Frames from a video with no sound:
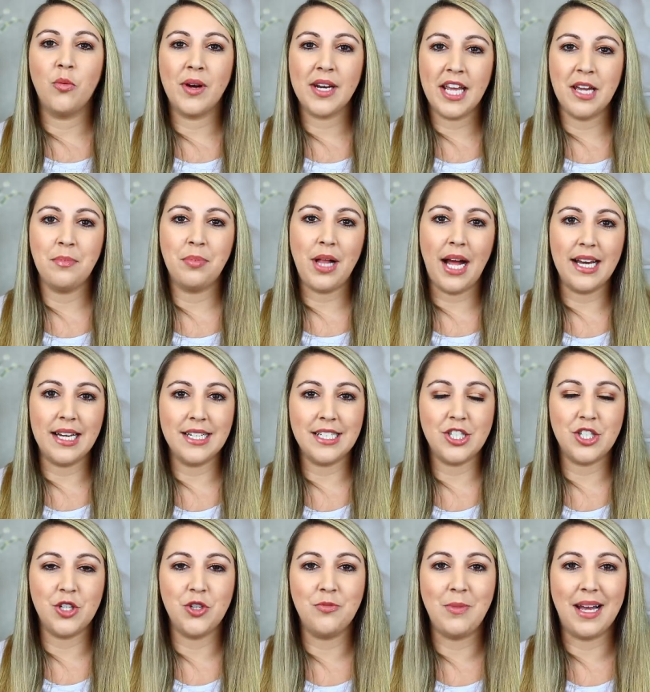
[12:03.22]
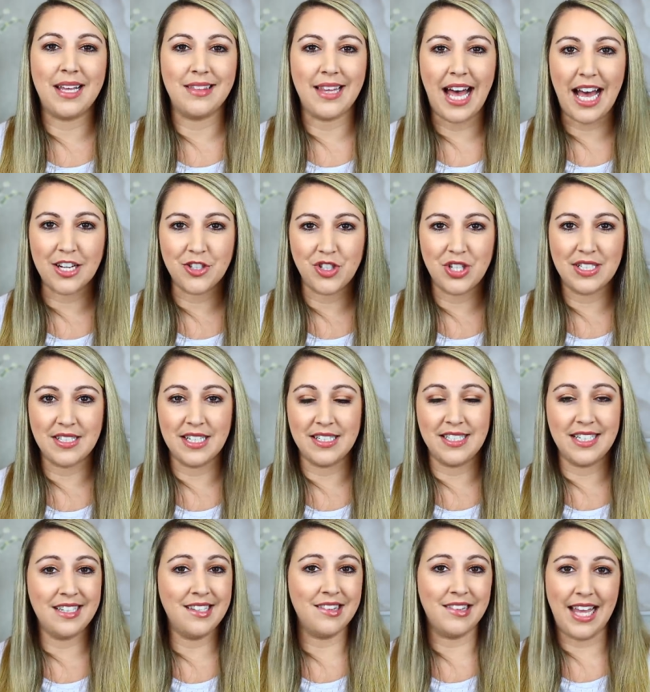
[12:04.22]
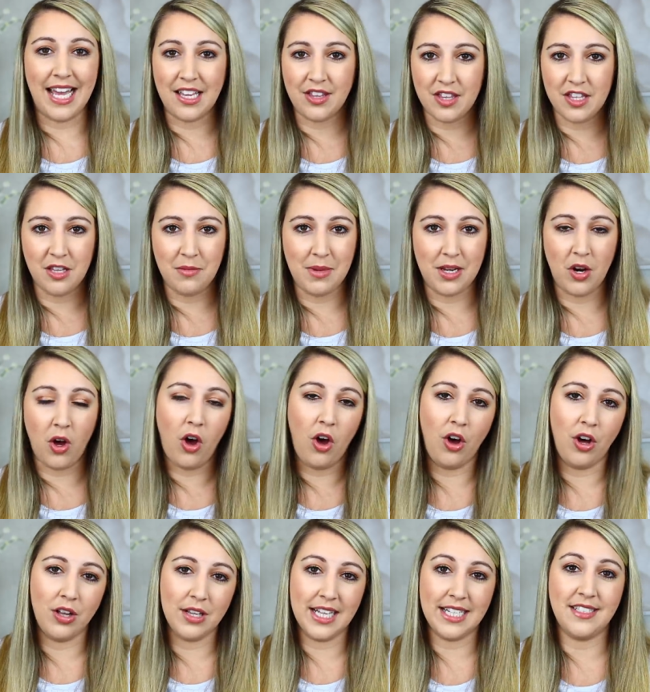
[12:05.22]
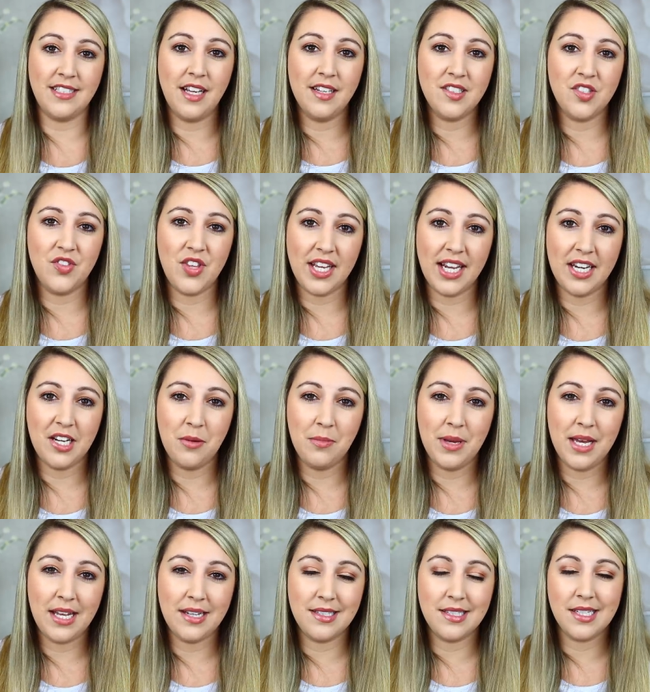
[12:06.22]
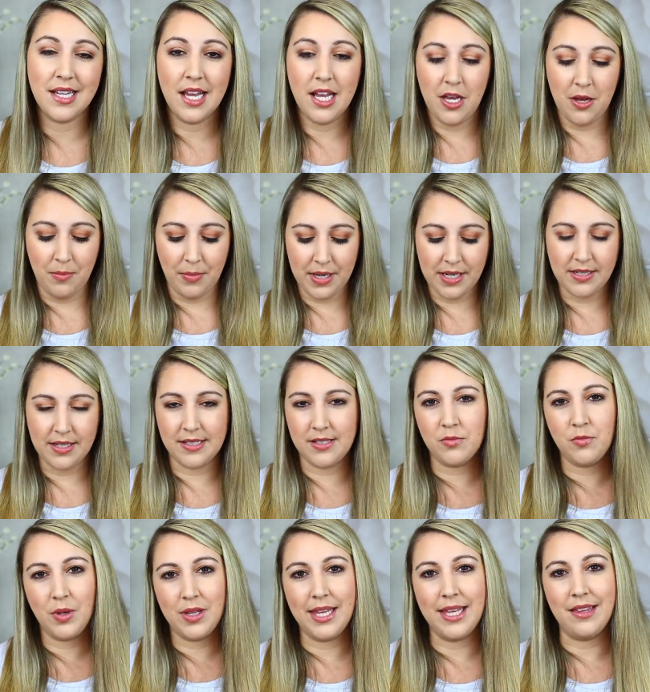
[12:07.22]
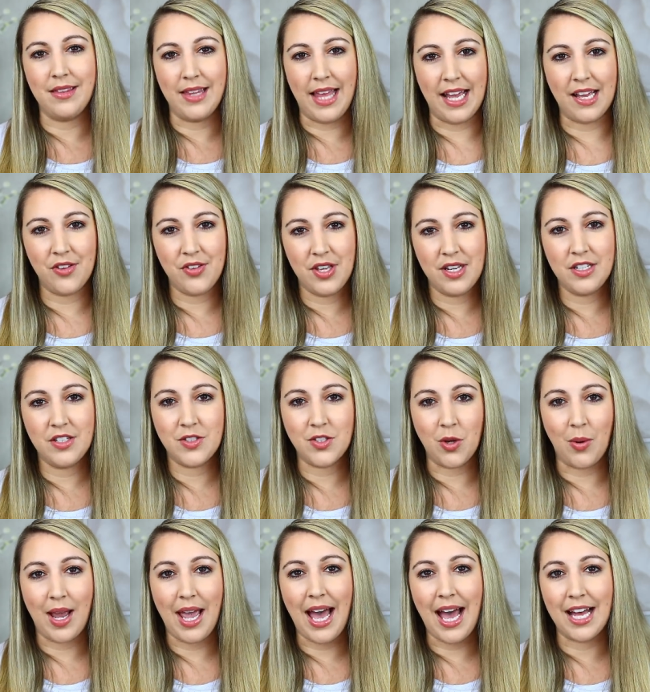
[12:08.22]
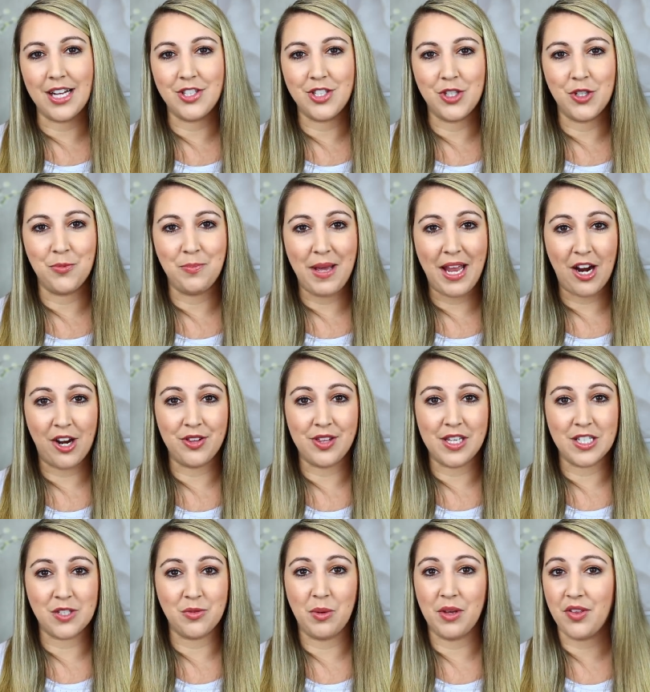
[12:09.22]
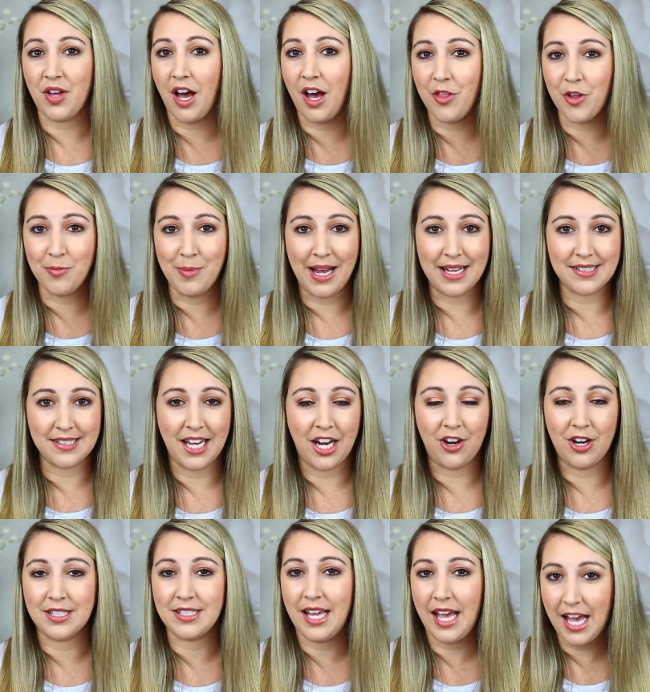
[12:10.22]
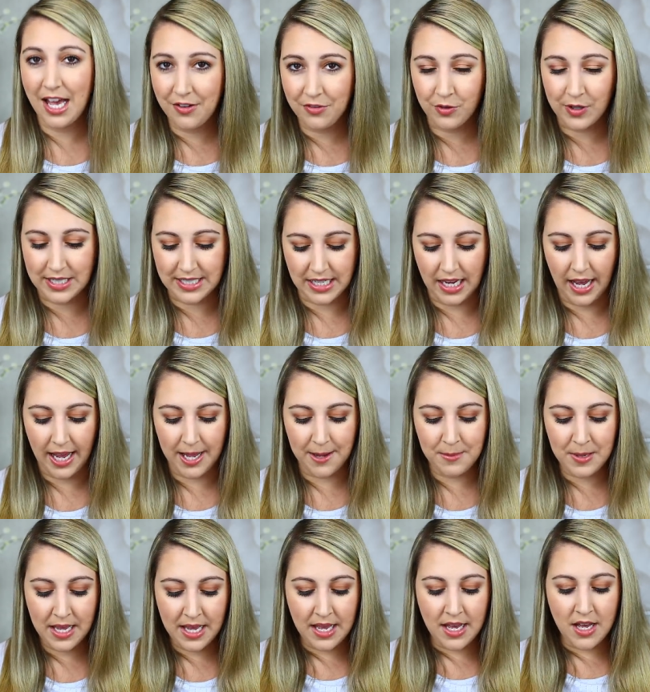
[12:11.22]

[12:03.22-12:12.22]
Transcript: When I applied it to my lashes, it didn't lengthen them at all. It does thicken a bit, but it doesn't really lengthen, so I had to pair this with other mascaras every time.